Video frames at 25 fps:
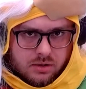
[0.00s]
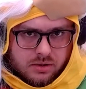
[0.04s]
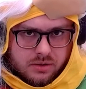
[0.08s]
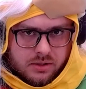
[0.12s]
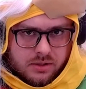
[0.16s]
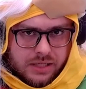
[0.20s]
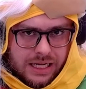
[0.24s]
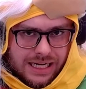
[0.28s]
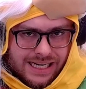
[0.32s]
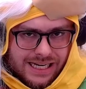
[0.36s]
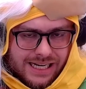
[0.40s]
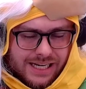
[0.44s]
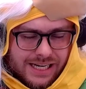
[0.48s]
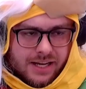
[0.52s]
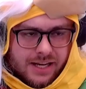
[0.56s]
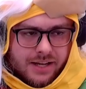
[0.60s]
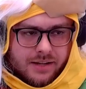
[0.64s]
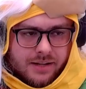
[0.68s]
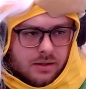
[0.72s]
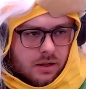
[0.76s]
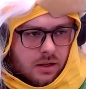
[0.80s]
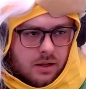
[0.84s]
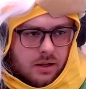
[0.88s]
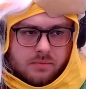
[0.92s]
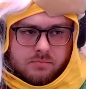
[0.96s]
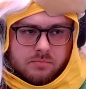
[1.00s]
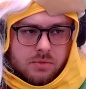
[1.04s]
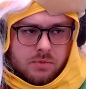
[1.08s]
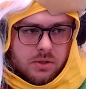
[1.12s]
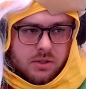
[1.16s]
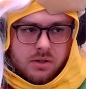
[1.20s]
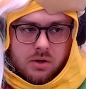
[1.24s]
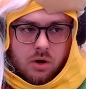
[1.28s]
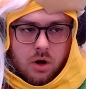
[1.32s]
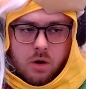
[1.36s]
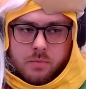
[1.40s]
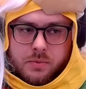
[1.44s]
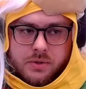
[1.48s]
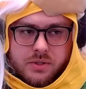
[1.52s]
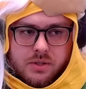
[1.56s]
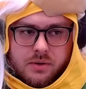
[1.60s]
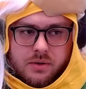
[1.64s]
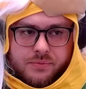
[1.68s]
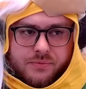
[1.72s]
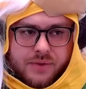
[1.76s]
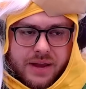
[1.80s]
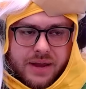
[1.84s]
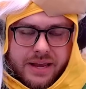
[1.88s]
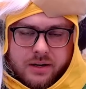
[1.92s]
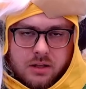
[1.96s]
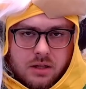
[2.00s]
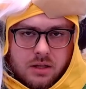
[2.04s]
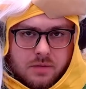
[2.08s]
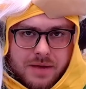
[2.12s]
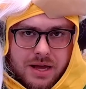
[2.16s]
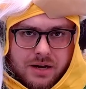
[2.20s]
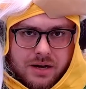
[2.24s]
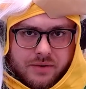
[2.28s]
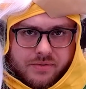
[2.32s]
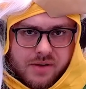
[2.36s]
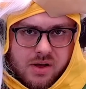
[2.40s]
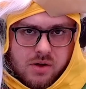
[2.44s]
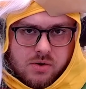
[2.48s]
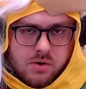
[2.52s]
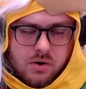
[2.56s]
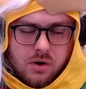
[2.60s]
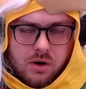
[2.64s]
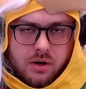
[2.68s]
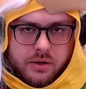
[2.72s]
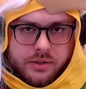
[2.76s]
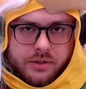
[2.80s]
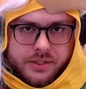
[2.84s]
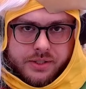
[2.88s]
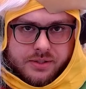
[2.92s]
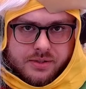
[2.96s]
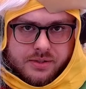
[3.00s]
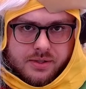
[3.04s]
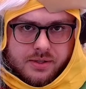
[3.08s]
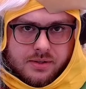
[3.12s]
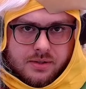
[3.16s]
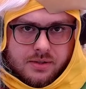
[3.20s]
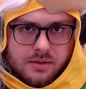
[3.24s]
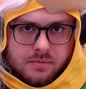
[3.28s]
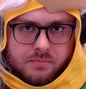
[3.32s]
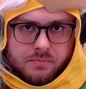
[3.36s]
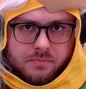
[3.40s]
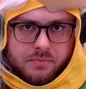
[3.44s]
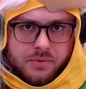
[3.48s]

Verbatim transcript: and he had just almost a fatal amount of alcohol in his system?